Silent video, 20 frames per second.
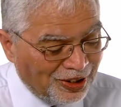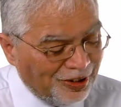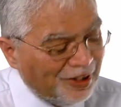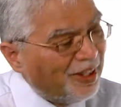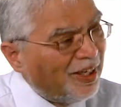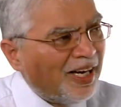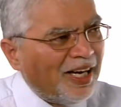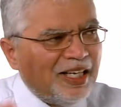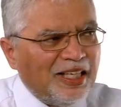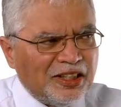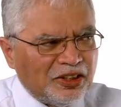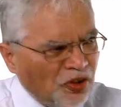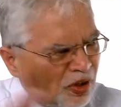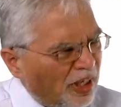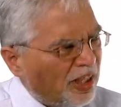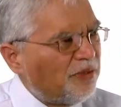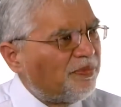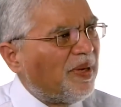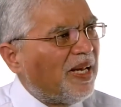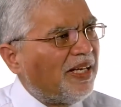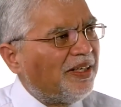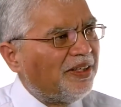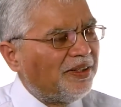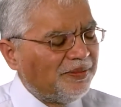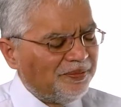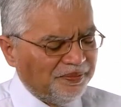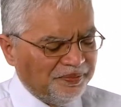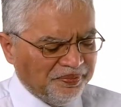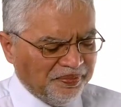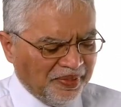Denial. It's not as bad.
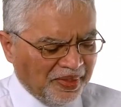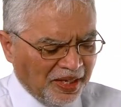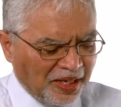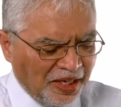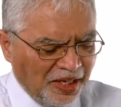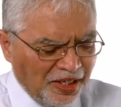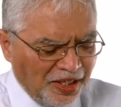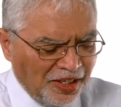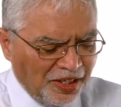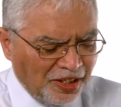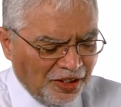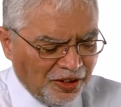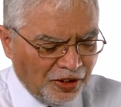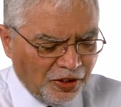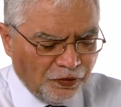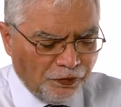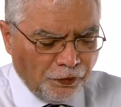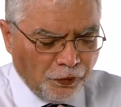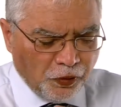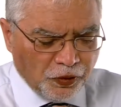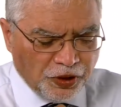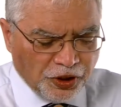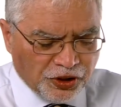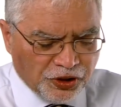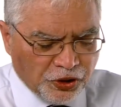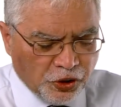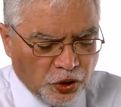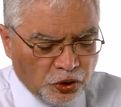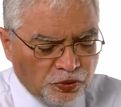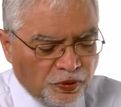The fourth
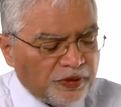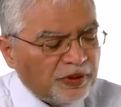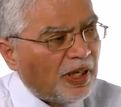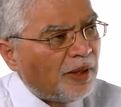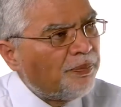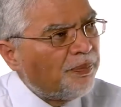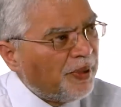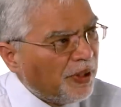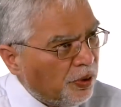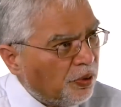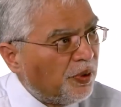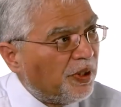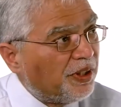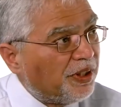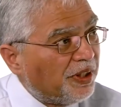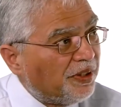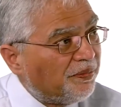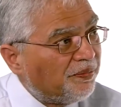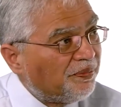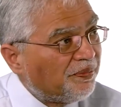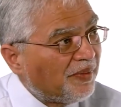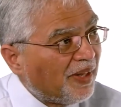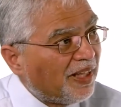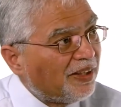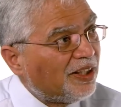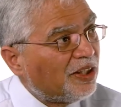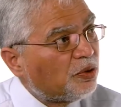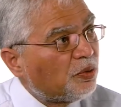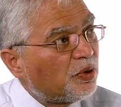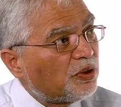excuse was ambiguity,
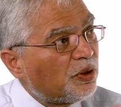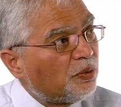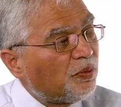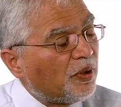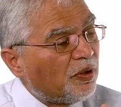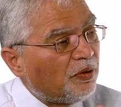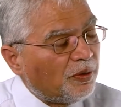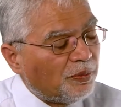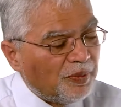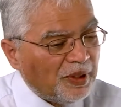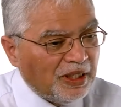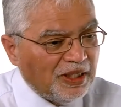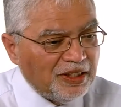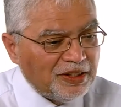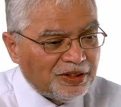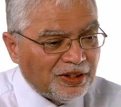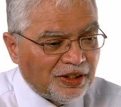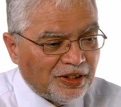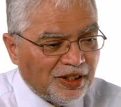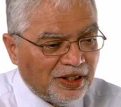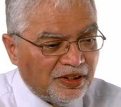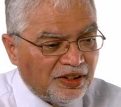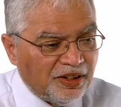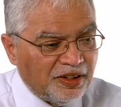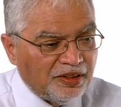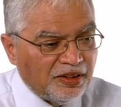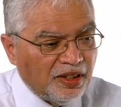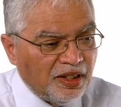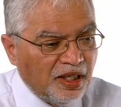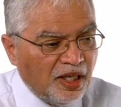and this was in one of the Middle Eastern
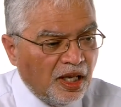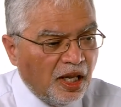countries.